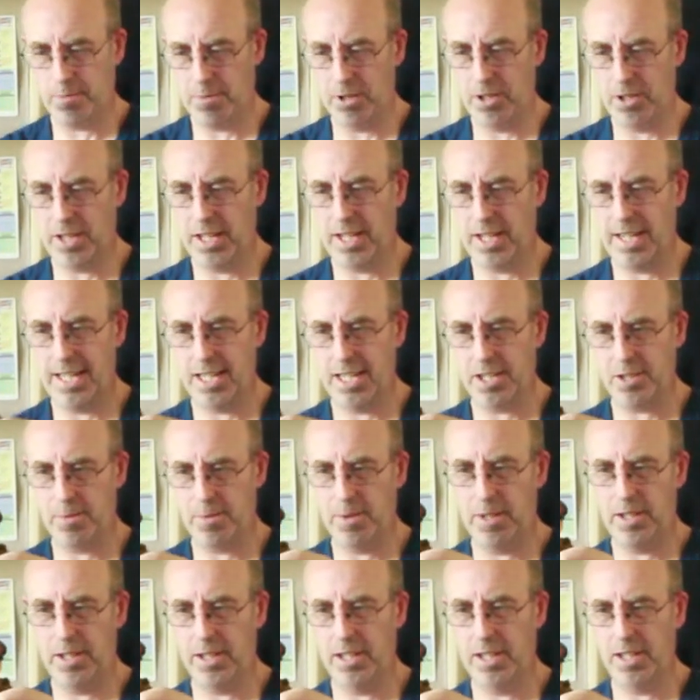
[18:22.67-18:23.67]
But yeah, there's
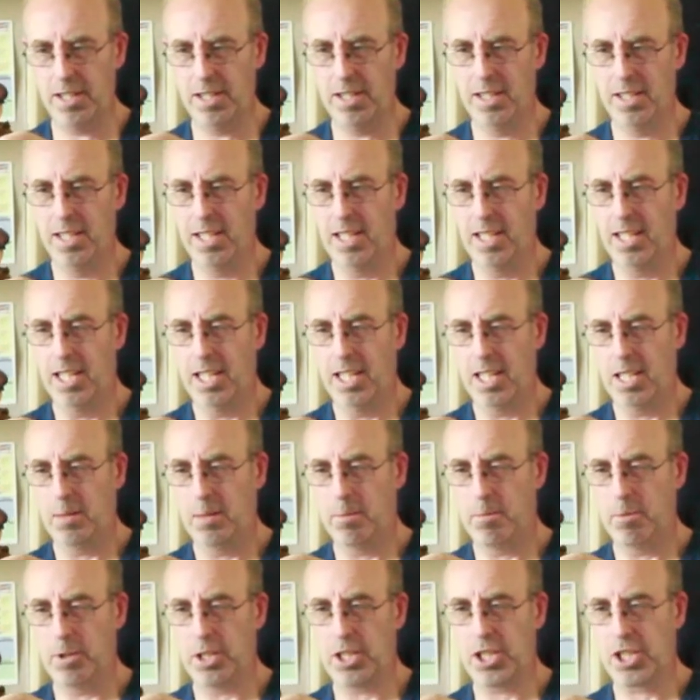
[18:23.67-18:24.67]
me
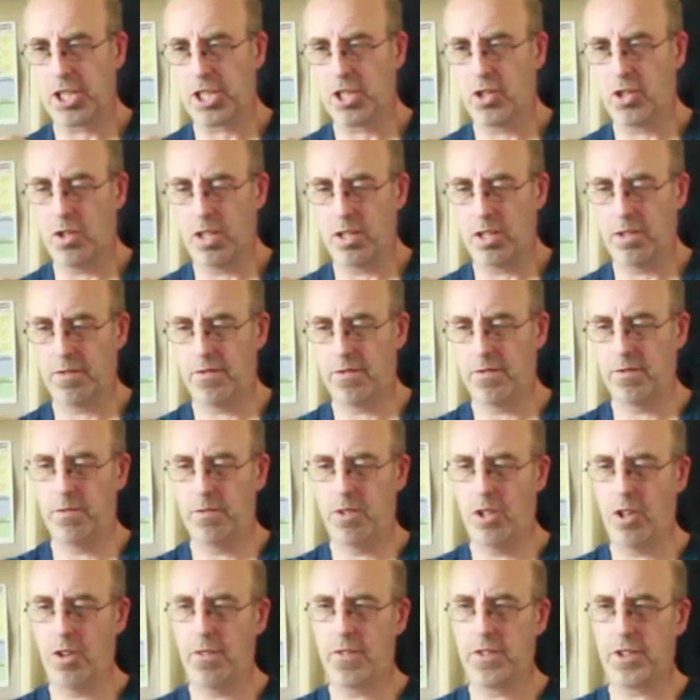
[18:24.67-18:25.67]
British kind of
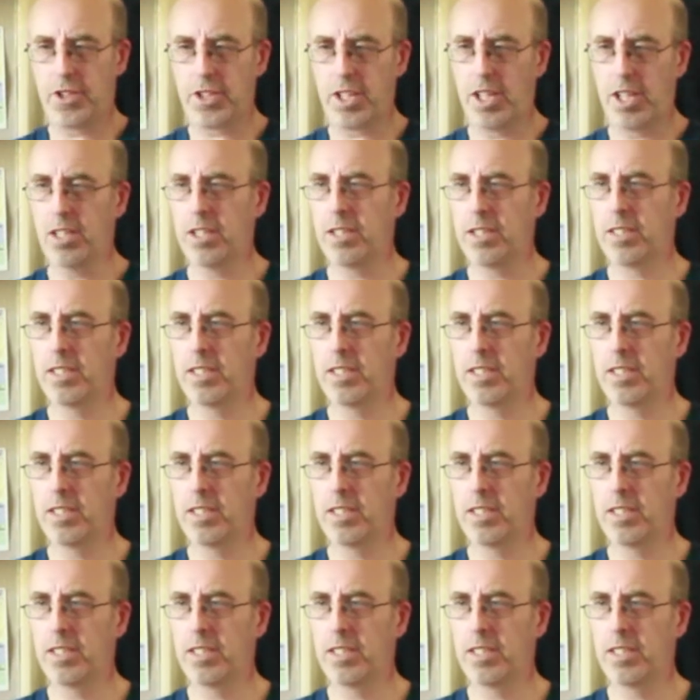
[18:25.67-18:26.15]
officer.